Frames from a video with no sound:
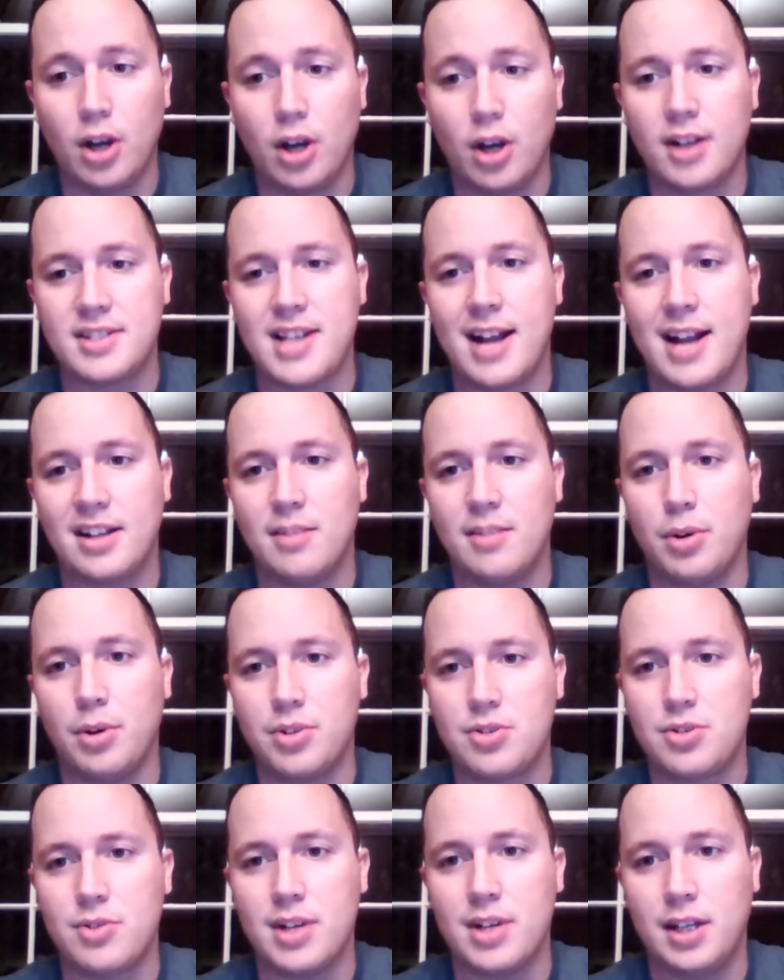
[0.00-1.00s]
active bowl
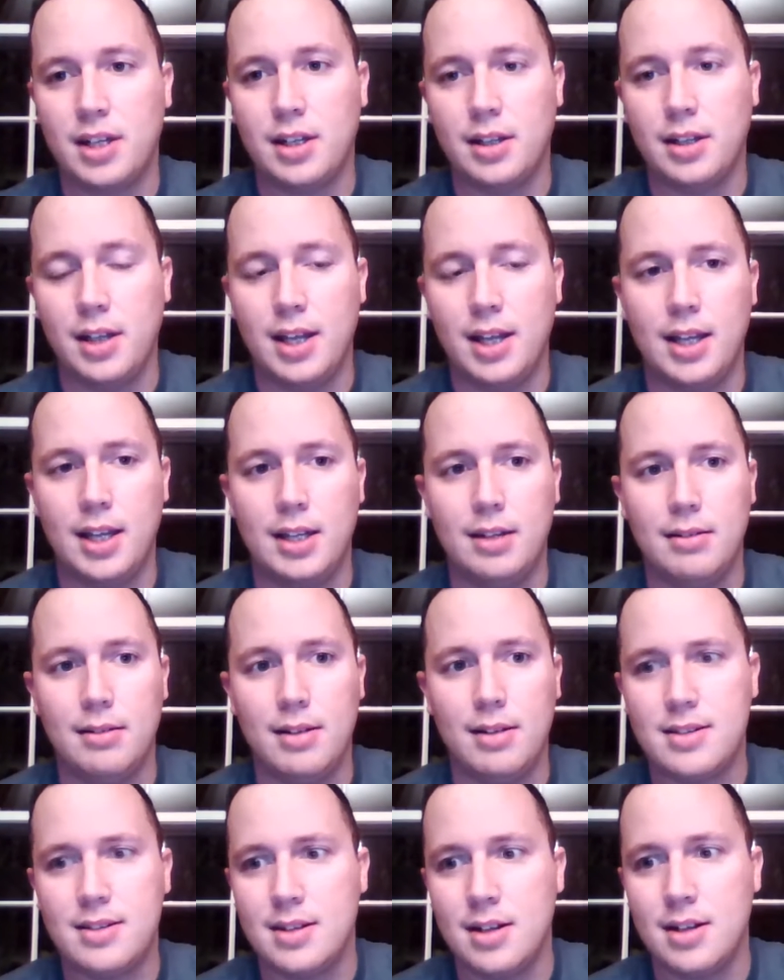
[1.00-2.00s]
streak in
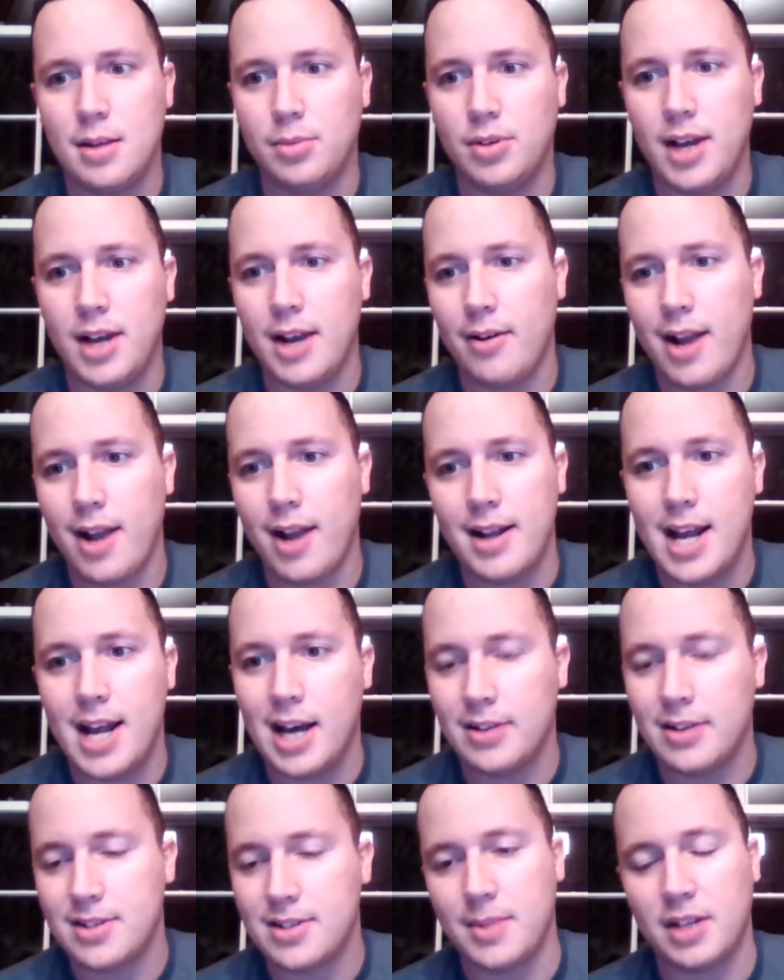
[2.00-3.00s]
NCAA right now,
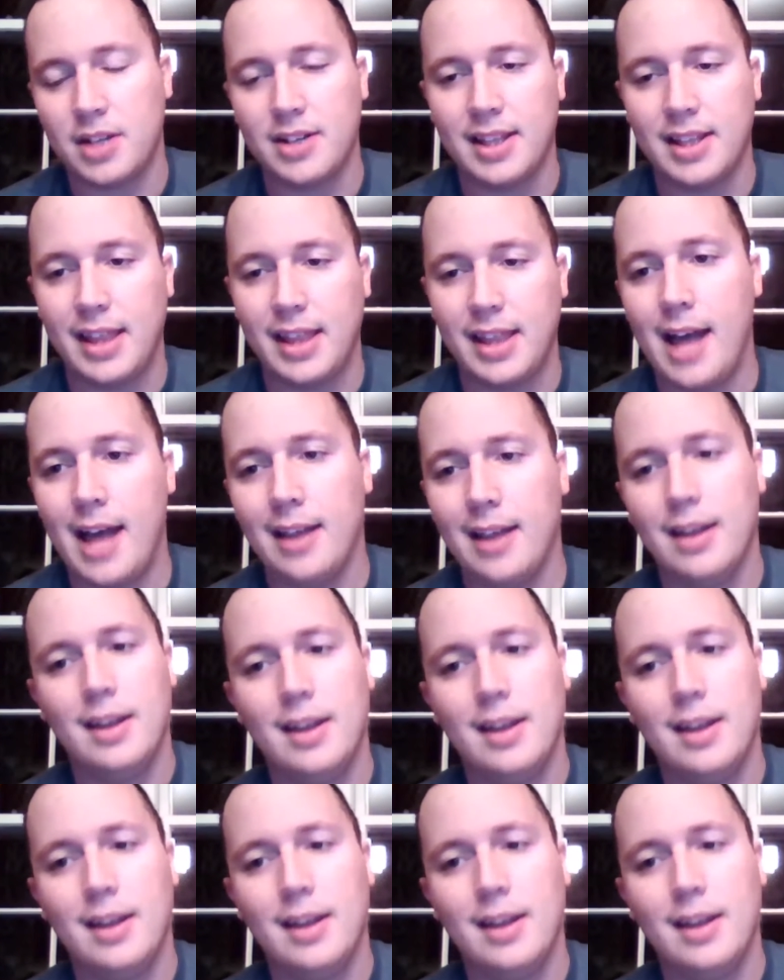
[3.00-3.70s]
something like that.